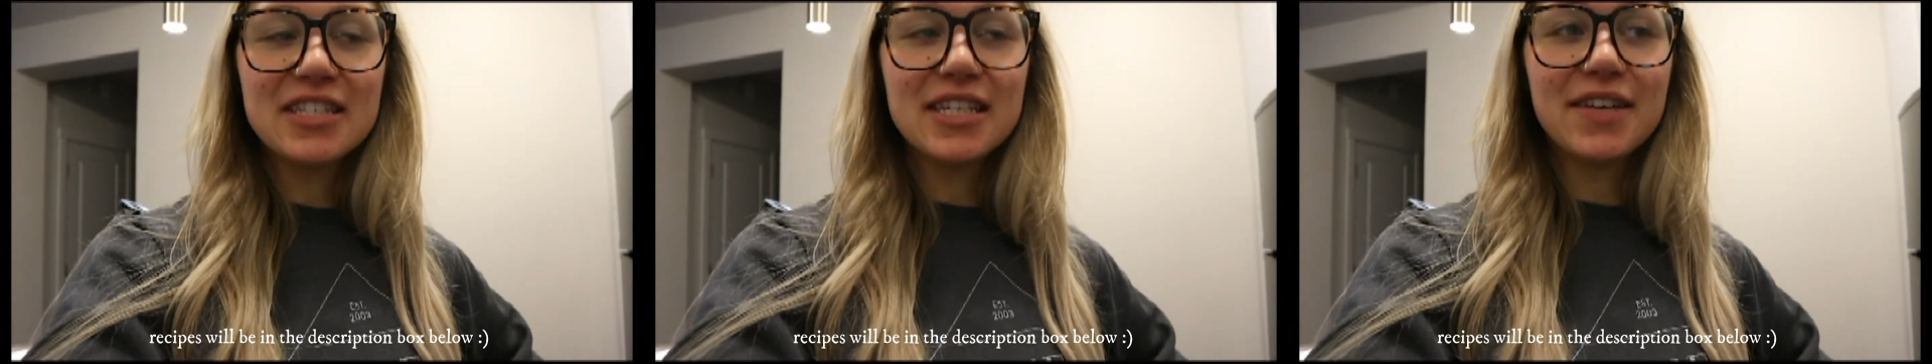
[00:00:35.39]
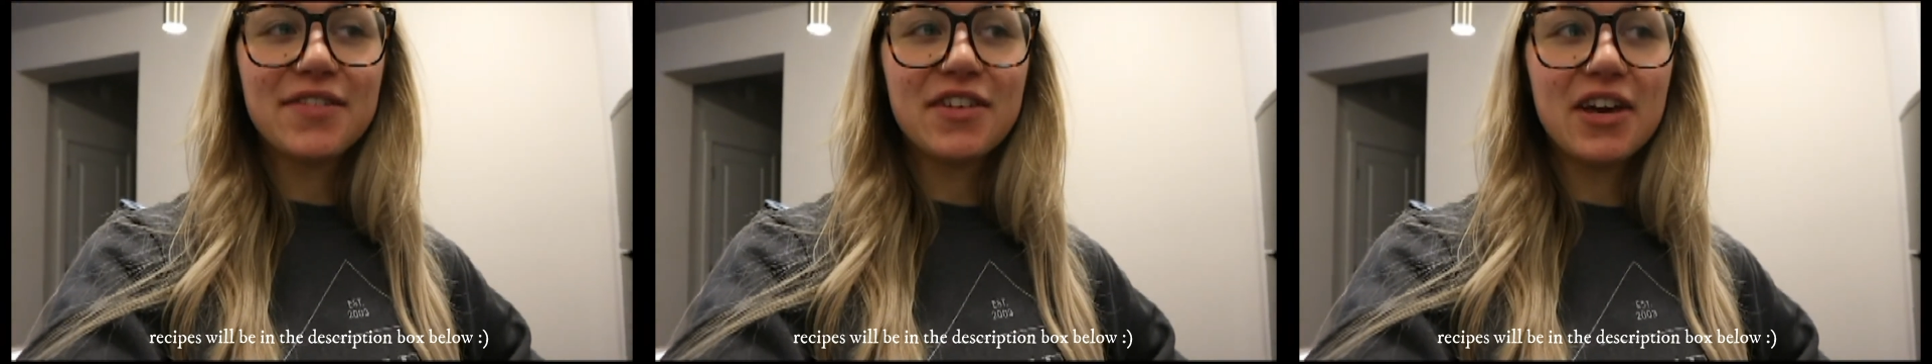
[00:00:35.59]

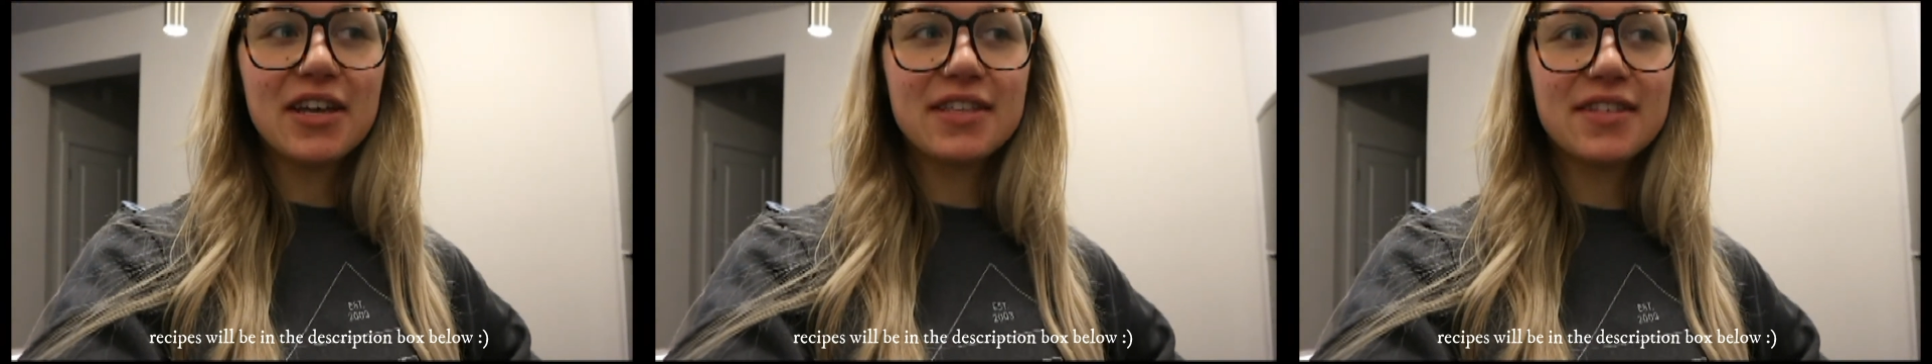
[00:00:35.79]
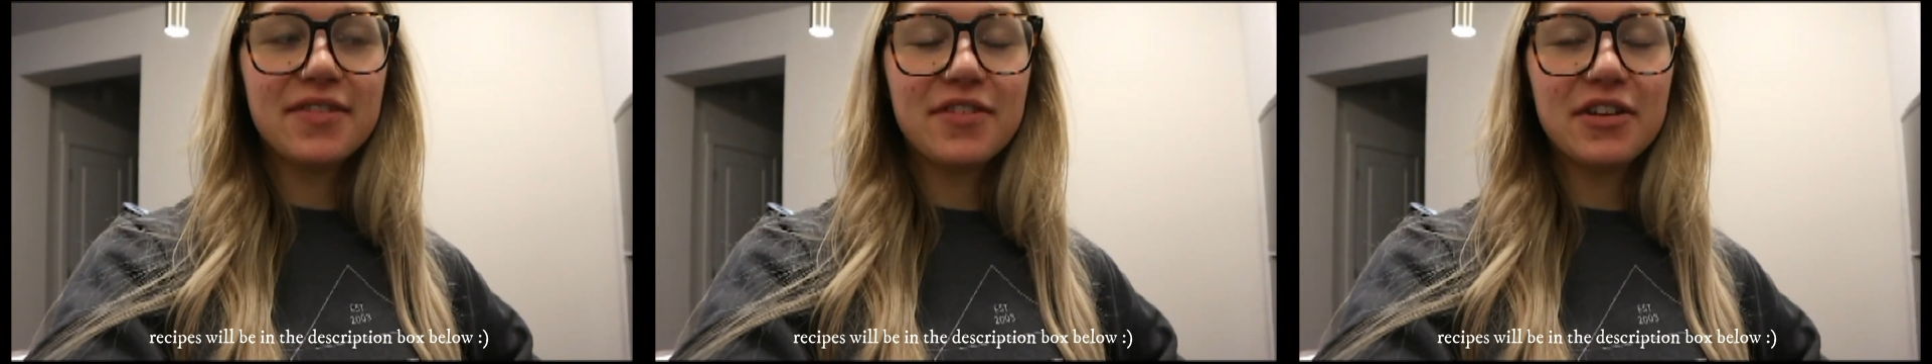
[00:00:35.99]
to give you
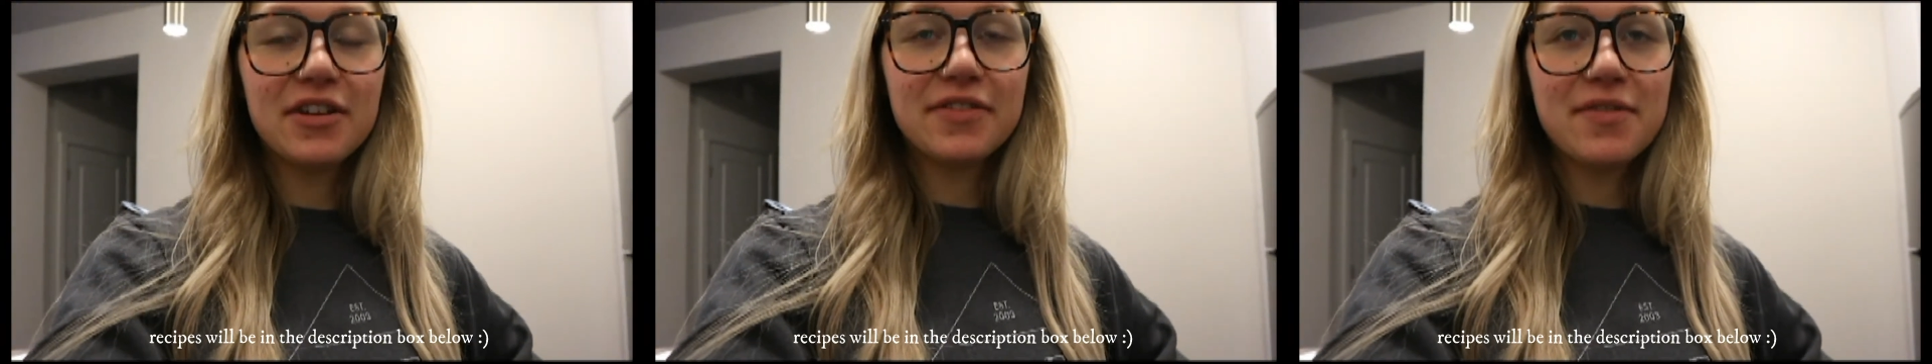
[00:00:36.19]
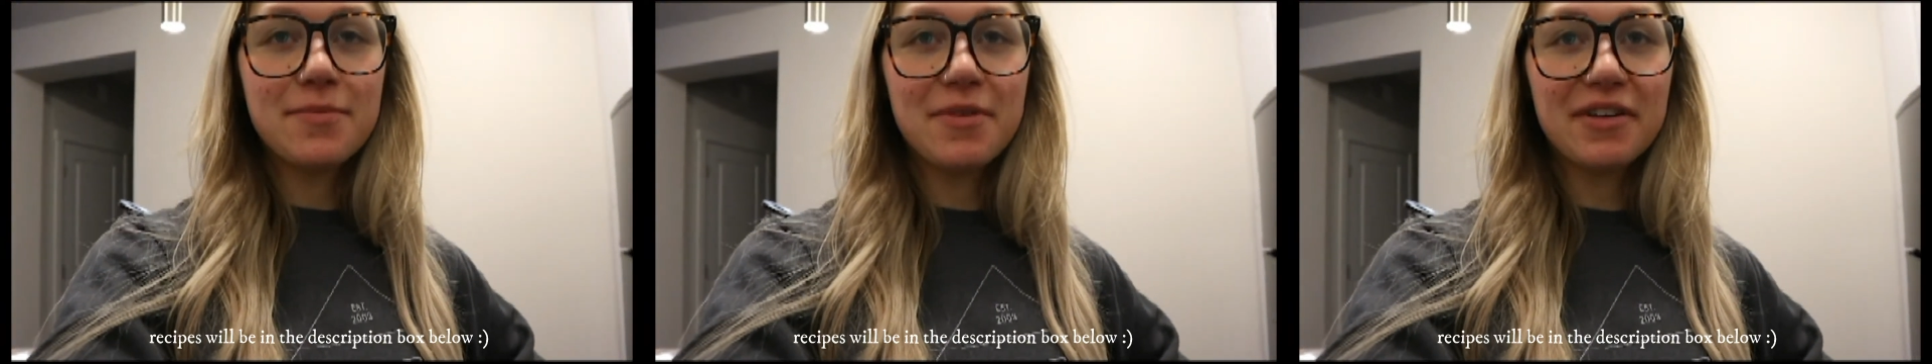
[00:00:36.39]
guys a few
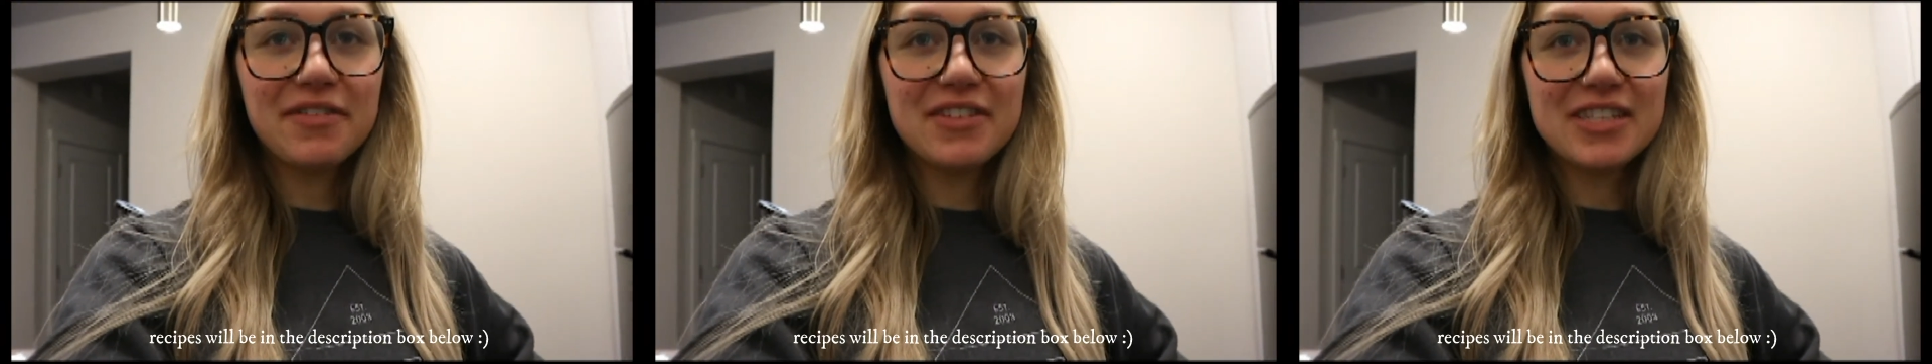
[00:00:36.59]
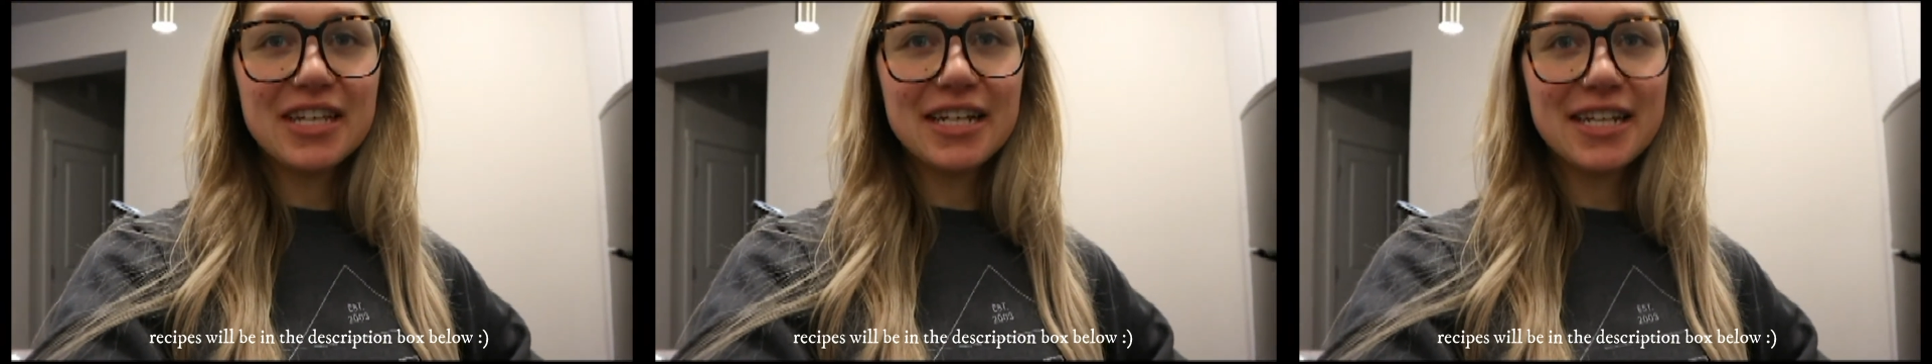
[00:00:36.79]
different
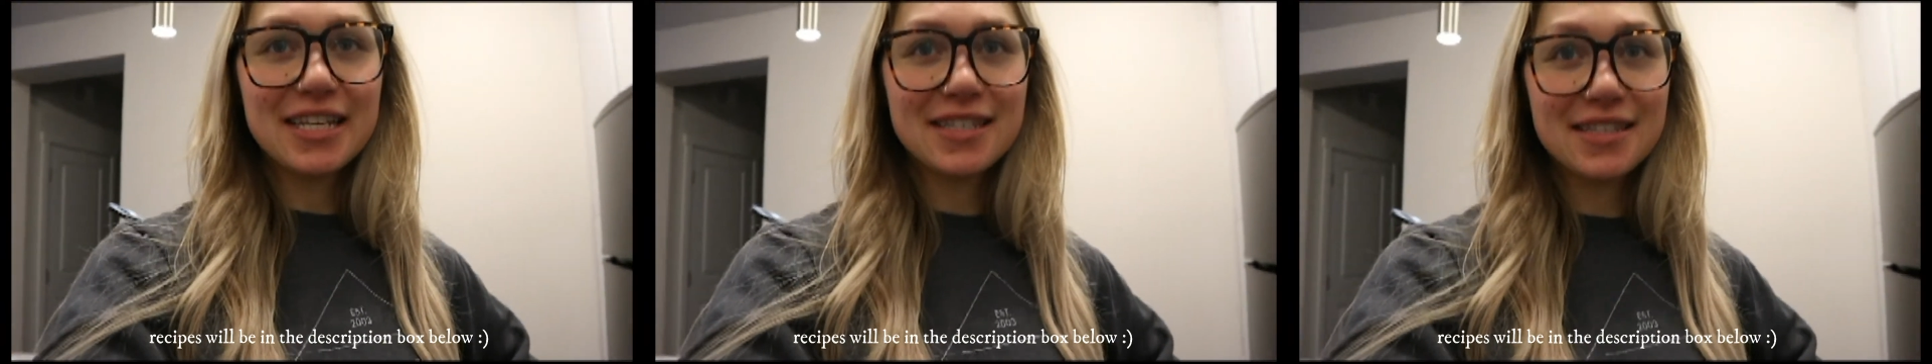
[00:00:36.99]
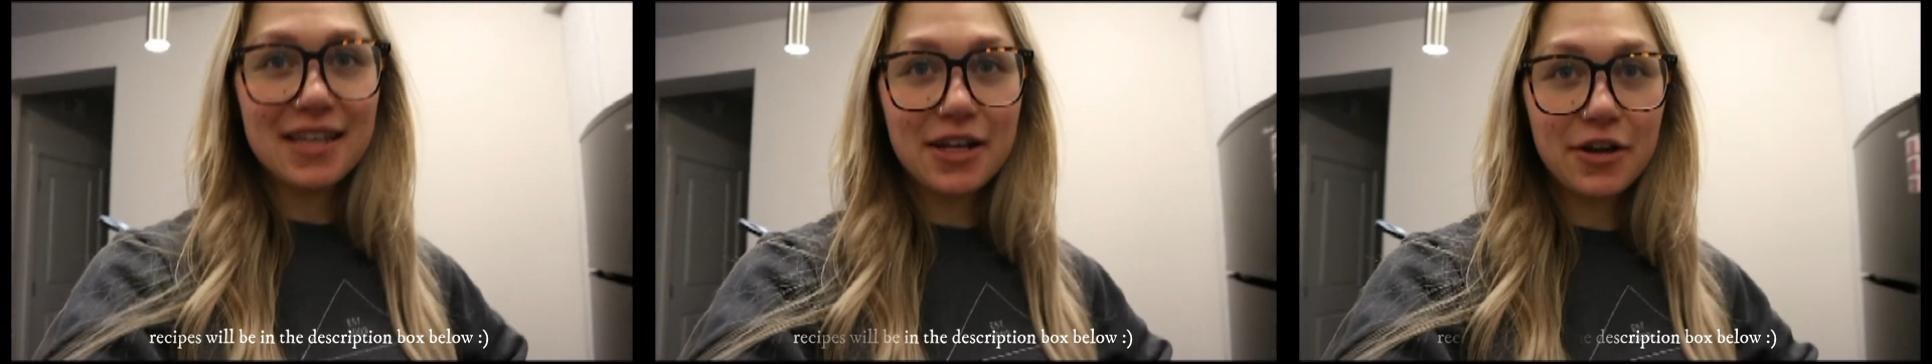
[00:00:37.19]
breakfast ideas
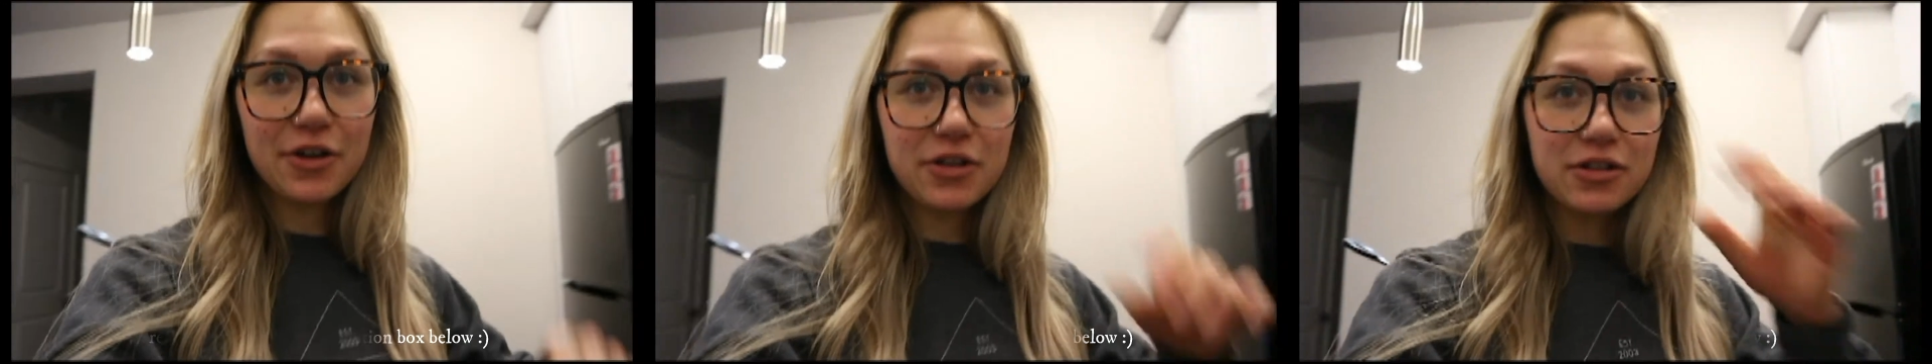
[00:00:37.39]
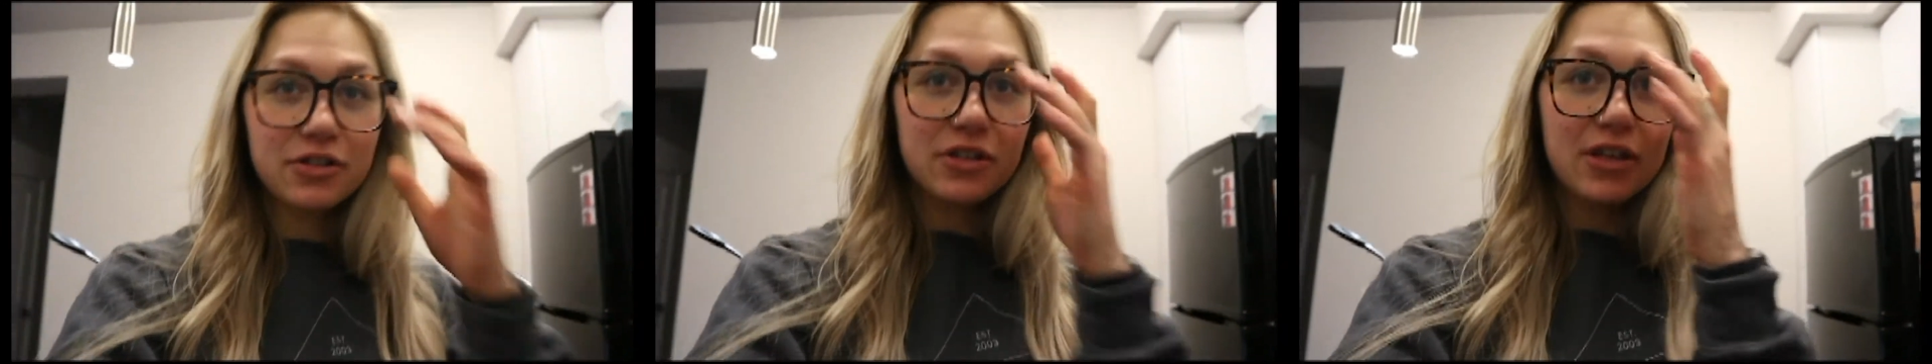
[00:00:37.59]
that are
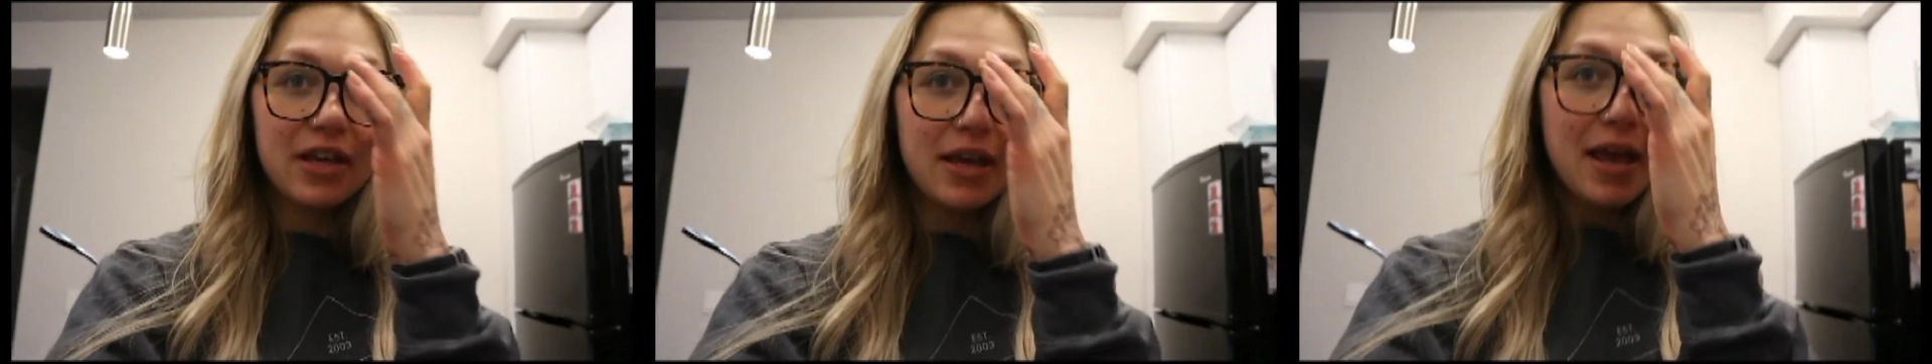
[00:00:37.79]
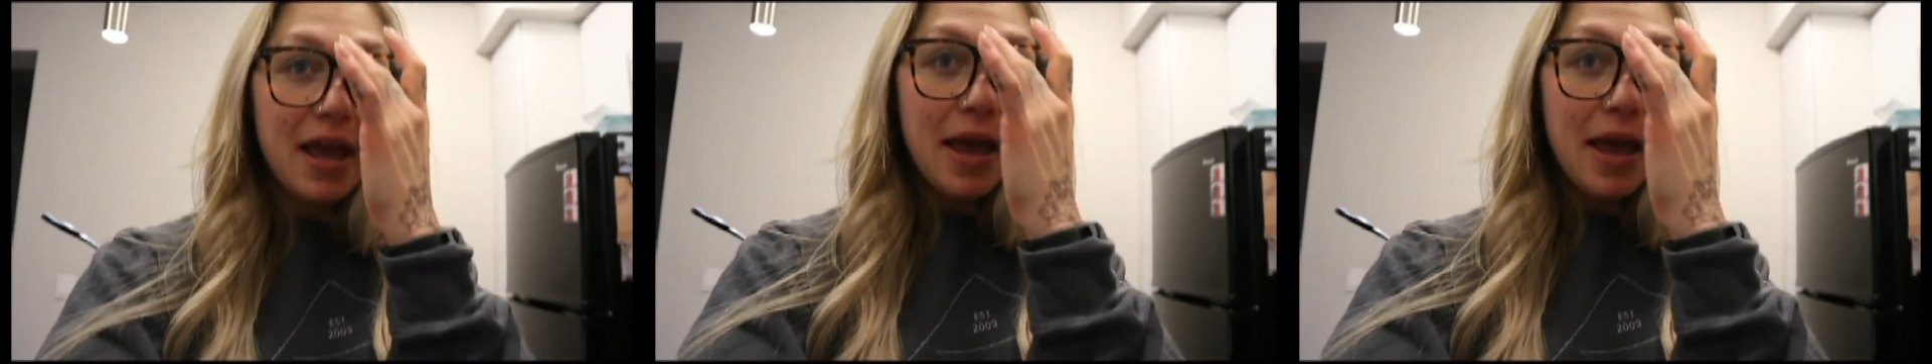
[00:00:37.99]
usually